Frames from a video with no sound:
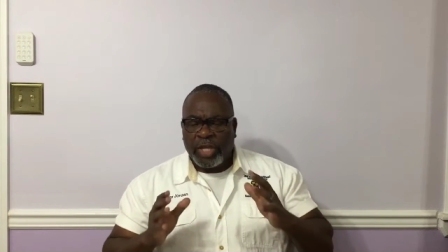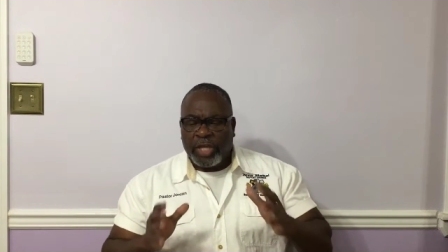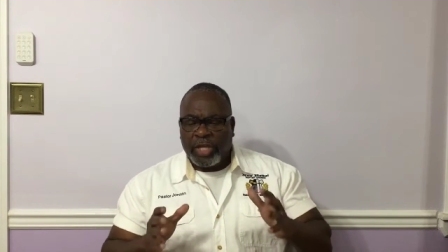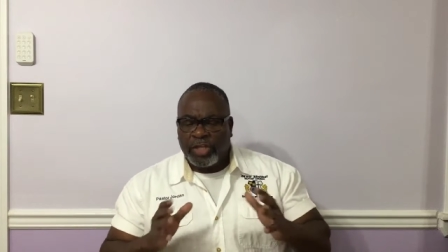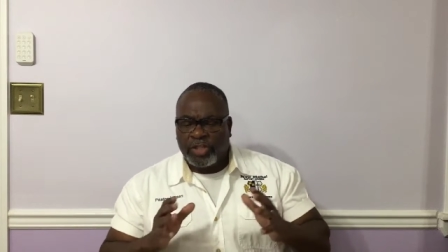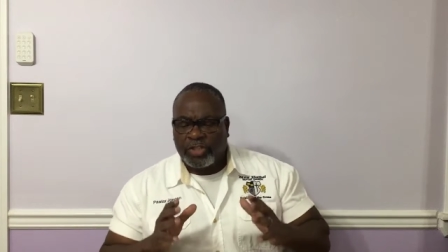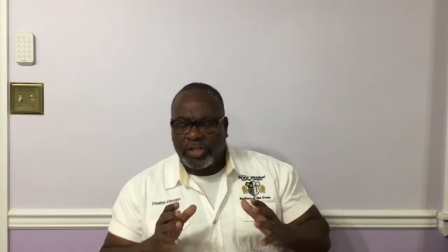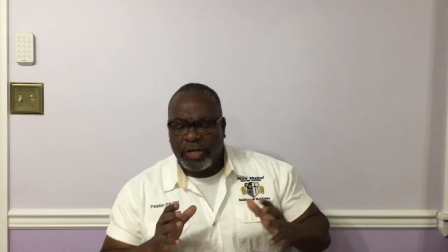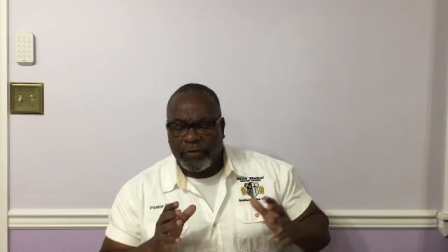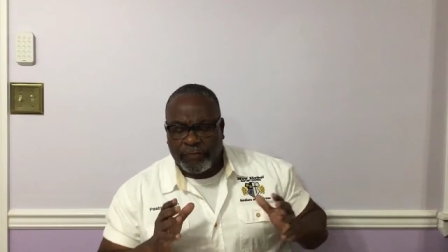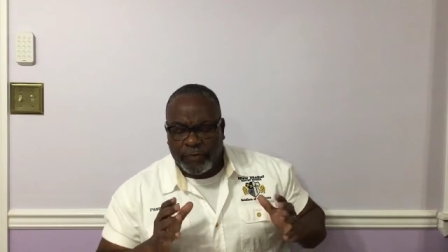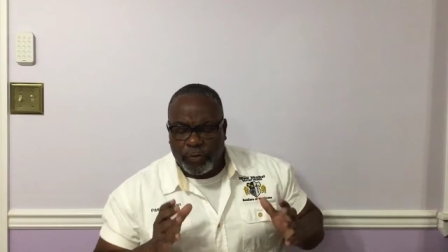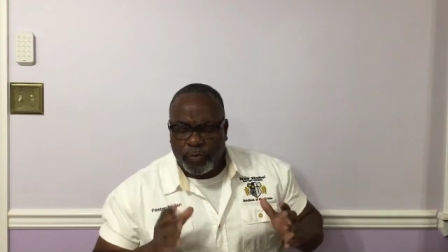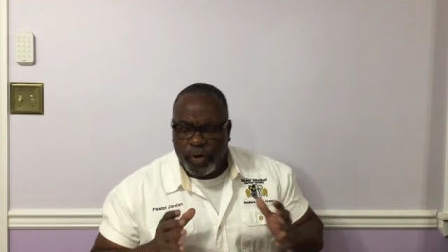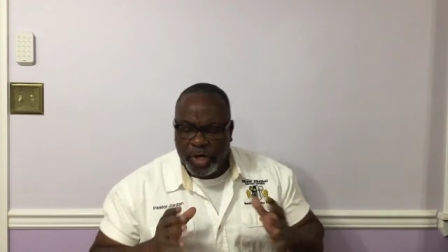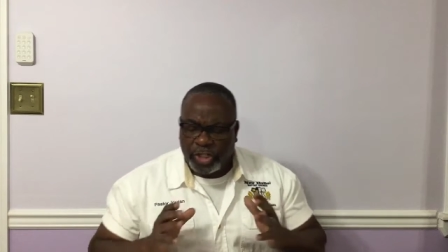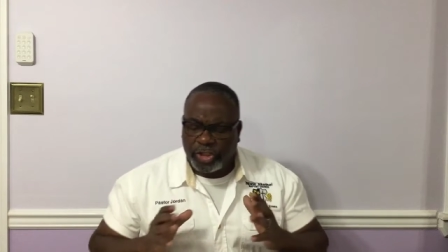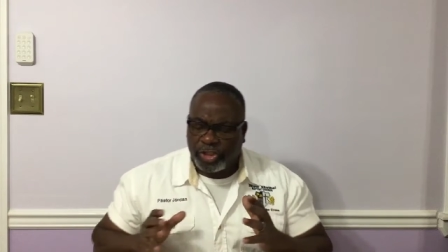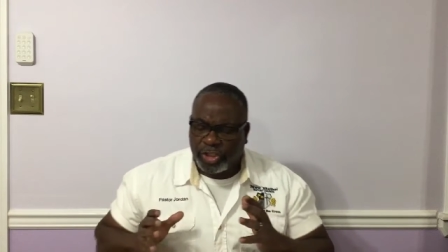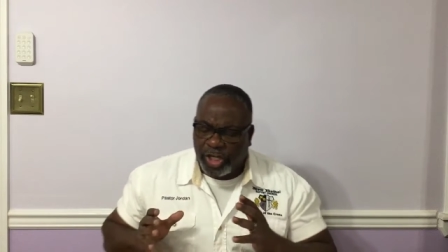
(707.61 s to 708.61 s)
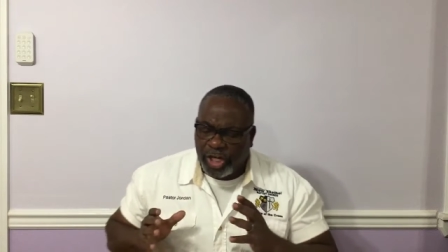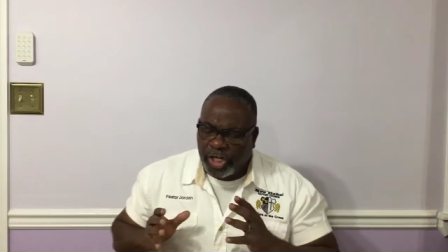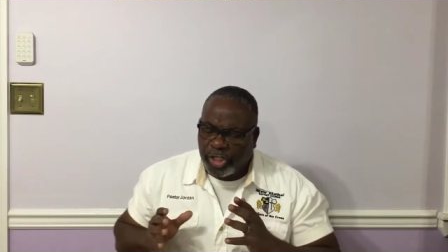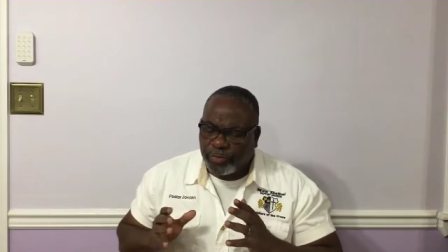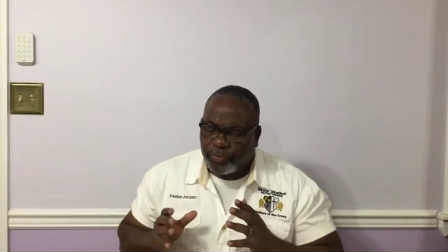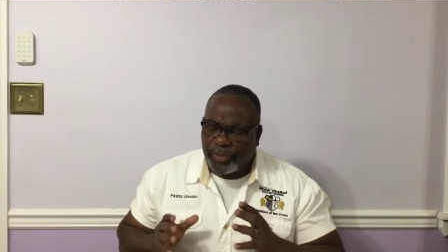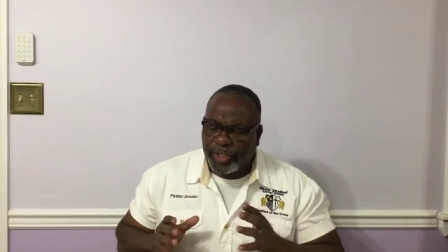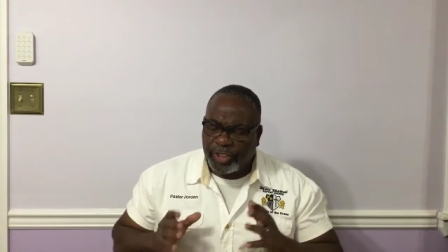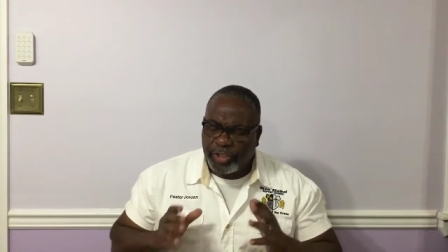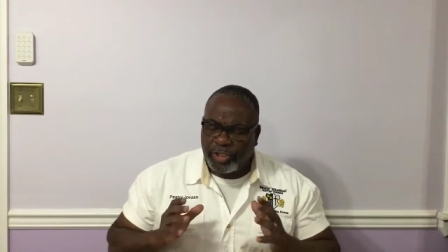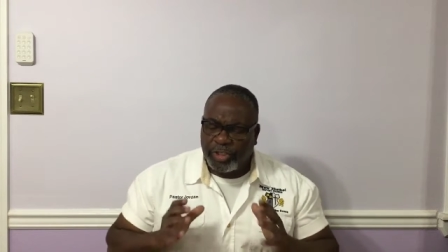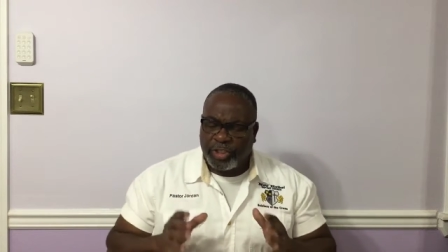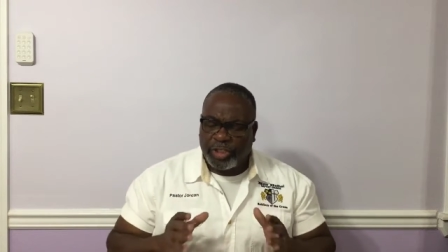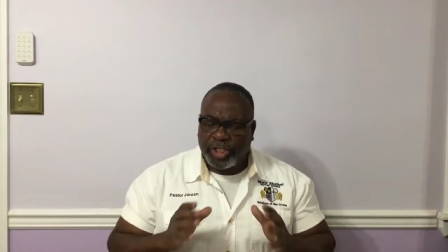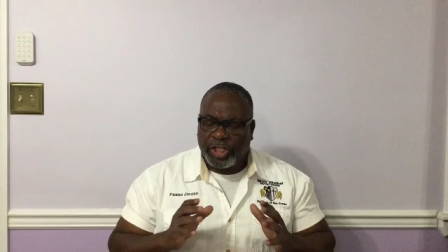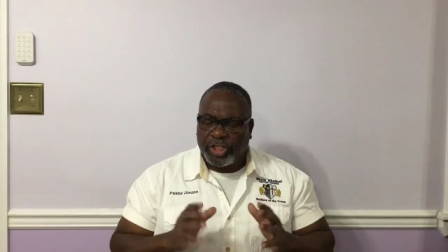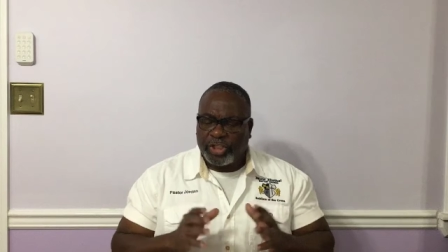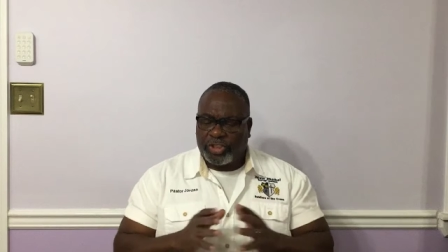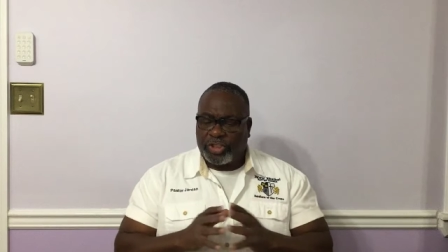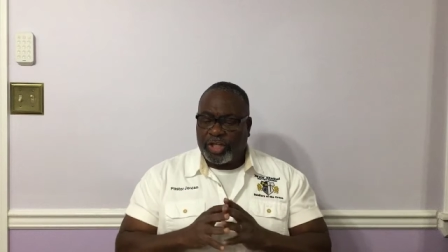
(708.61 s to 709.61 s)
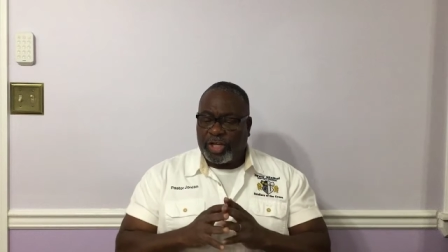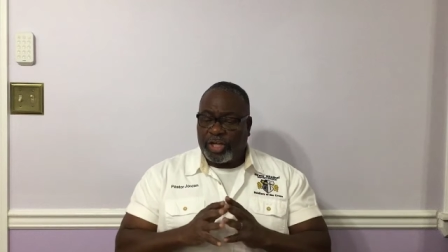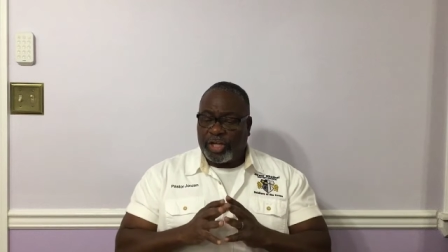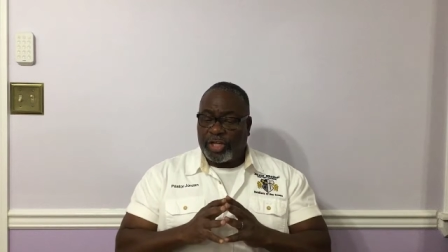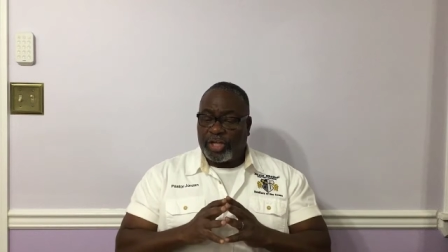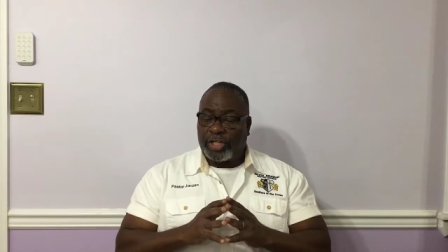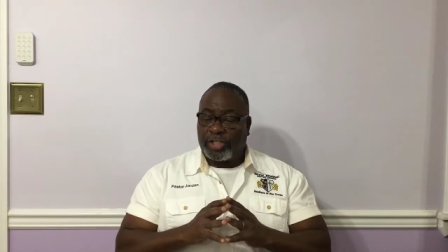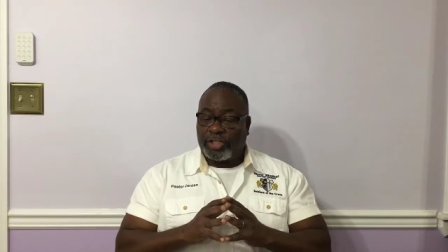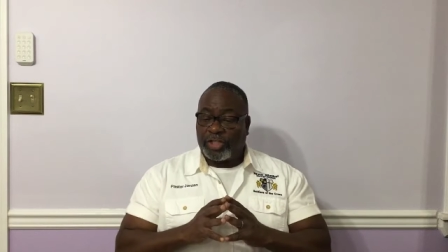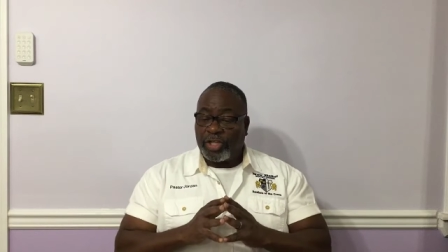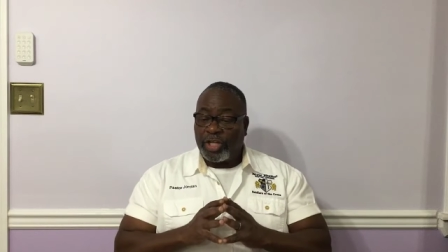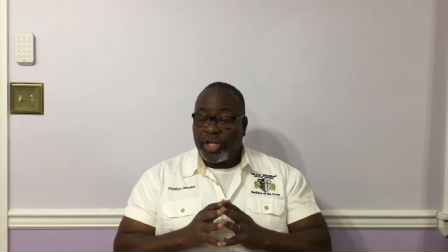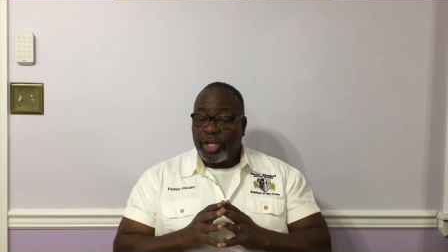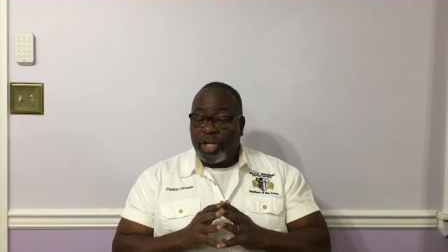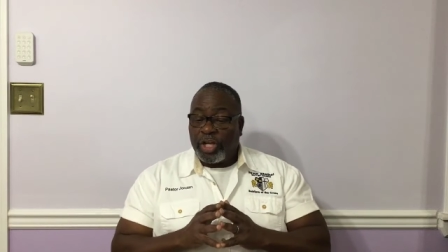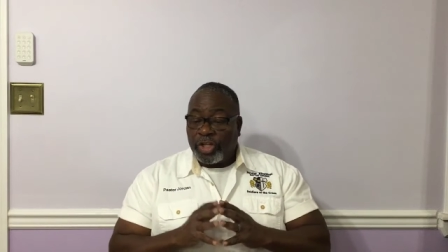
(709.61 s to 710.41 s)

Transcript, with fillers: He said, For what judgment ye judge,